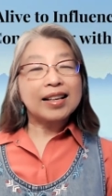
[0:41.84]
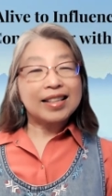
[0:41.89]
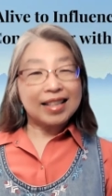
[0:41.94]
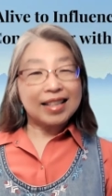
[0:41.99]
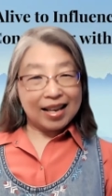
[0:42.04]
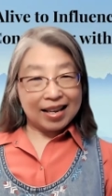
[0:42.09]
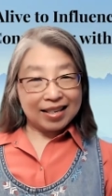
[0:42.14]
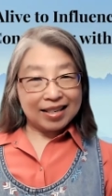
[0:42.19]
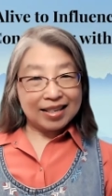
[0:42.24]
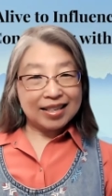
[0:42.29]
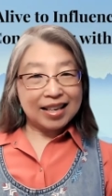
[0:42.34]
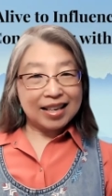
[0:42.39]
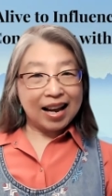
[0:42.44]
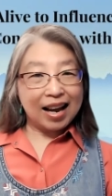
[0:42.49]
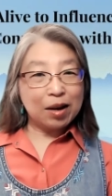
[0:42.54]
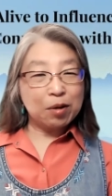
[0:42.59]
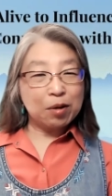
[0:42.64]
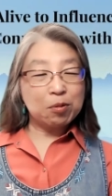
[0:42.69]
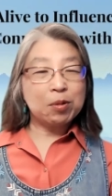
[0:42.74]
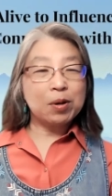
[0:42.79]
Yes,
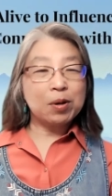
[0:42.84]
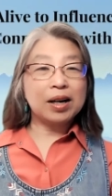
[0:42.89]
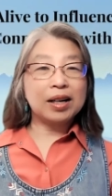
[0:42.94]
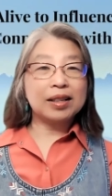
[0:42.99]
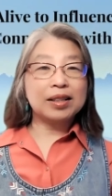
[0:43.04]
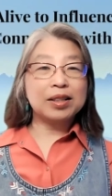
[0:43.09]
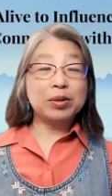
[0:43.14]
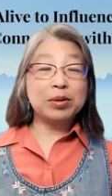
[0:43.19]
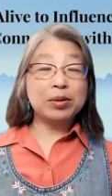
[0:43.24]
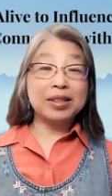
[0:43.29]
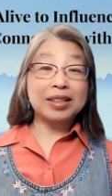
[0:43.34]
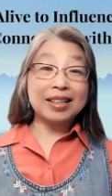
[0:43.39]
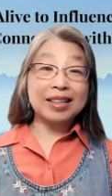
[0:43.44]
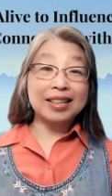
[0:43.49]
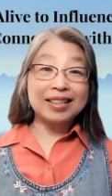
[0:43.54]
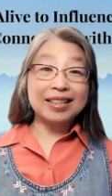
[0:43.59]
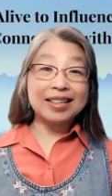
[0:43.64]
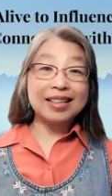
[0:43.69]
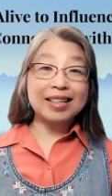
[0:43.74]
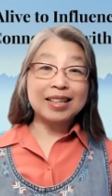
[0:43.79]
I want you to
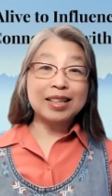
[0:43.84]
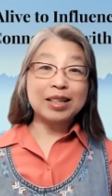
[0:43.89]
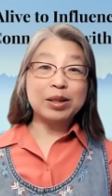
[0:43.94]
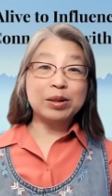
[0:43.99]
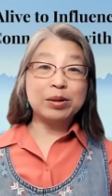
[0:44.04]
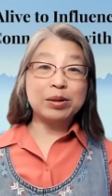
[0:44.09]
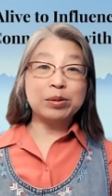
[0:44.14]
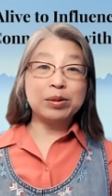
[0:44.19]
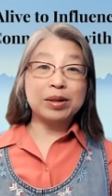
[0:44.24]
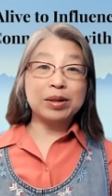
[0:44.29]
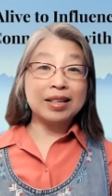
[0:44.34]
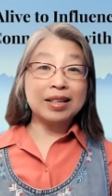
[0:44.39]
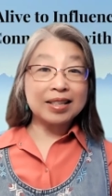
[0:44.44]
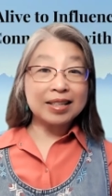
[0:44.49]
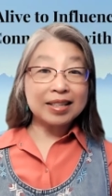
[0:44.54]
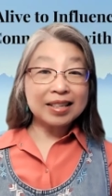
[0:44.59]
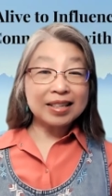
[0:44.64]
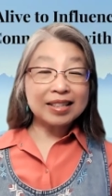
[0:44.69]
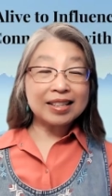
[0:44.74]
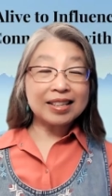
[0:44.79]
continue
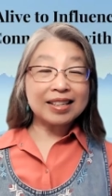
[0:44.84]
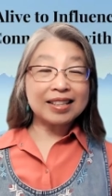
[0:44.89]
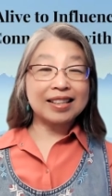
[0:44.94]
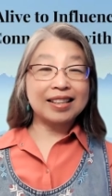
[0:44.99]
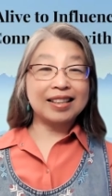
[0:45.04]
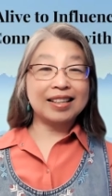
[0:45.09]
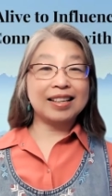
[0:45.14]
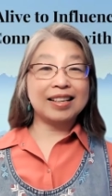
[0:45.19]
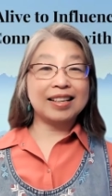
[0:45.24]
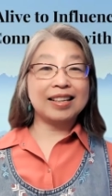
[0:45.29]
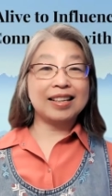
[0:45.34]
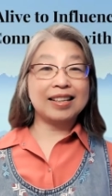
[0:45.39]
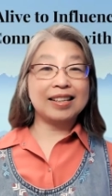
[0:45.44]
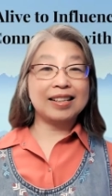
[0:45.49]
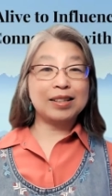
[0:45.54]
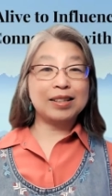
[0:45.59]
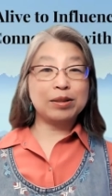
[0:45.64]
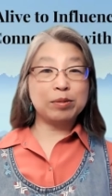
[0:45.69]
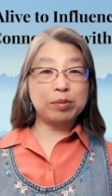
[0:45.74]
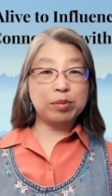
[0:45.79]

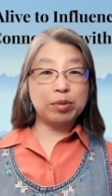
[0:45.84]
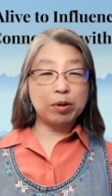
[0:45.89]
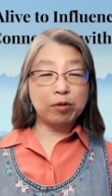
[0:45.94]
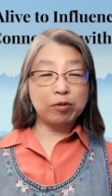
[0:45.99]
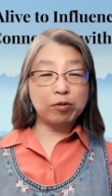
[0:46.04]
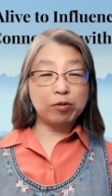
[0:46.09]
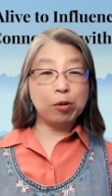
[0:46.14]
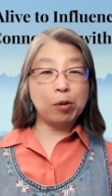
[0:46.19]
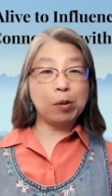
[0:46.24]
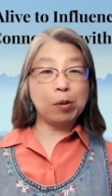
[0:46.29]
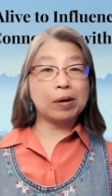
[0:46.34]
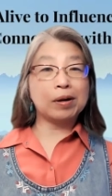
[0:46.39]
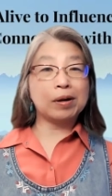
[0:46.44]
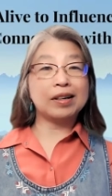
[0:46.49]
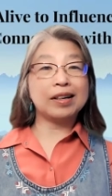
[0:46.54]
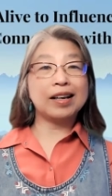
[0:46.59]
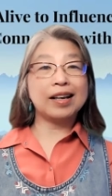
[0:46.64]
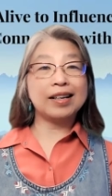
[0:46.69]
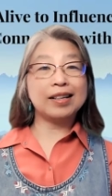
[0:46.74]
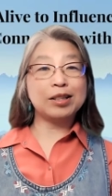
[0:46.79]
consistently to
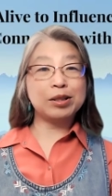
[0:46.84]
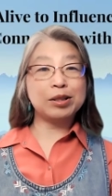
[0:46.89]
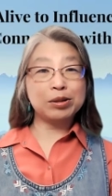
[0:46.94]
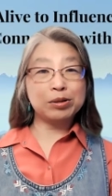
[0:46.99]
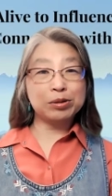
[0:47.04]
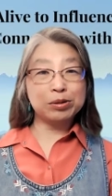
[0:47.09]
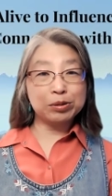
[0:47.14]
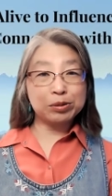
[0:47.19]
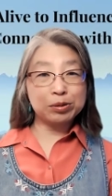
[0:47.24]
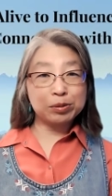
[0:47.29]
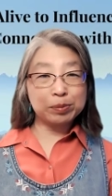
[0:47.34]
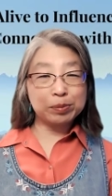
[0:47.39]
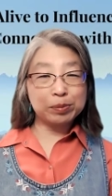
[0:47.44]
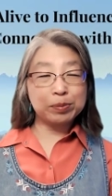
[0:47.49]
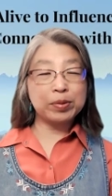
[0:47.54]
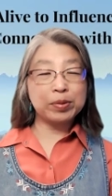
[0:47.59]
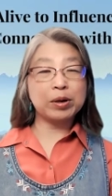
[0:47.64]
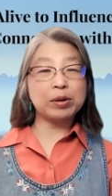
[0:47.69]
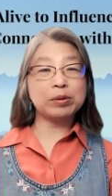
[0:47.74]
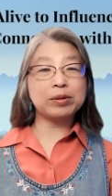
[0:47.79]
perform and to
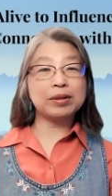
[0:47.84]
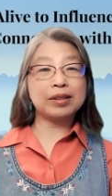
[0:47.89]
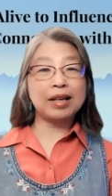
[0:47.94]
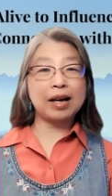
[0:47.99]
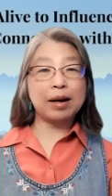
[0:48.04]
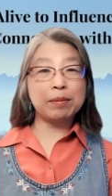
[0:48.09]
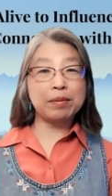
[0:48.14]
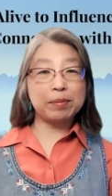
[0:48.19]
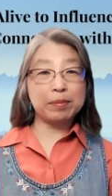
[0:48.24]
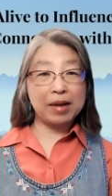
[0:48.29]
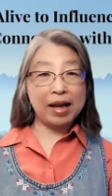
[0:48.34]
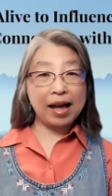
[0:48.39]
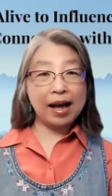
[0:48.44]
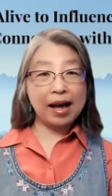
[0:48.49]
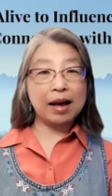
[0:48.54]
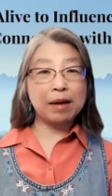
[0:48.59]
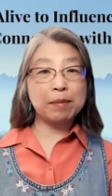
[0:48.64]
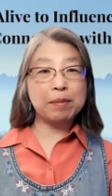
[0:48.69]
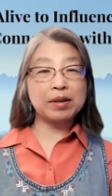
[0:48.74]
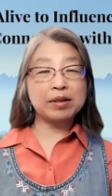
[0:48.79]
build that
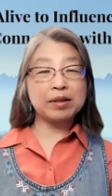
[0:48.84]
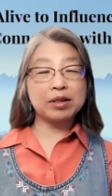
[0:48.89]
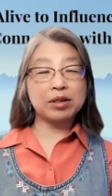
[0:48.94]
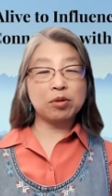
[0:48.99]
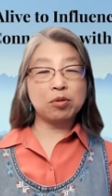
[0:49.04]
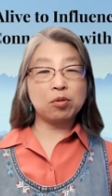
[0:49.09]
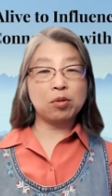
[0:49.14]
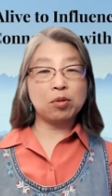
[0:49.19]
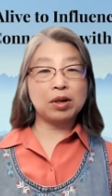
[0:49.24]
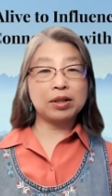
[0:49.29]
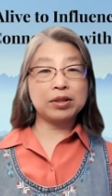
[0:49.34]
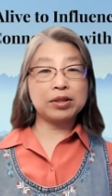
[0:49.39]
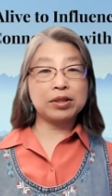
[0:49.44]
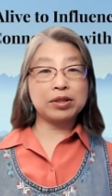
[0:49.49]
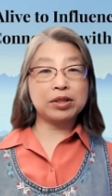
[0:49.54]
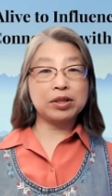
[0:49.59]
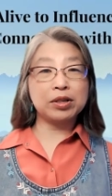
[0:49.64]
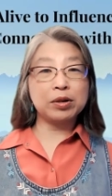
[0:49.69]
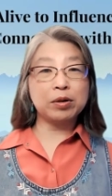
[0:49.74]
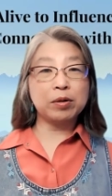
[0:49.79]
habits you want
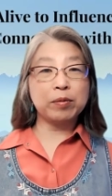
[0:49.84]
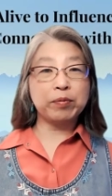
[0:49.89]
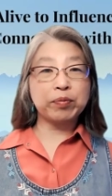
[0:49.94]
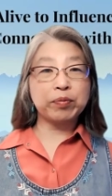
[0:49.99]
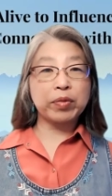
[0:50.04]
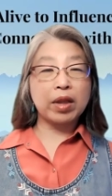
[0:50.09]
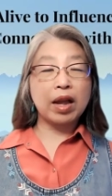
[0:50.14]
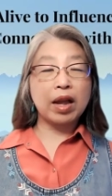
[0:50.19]
to do.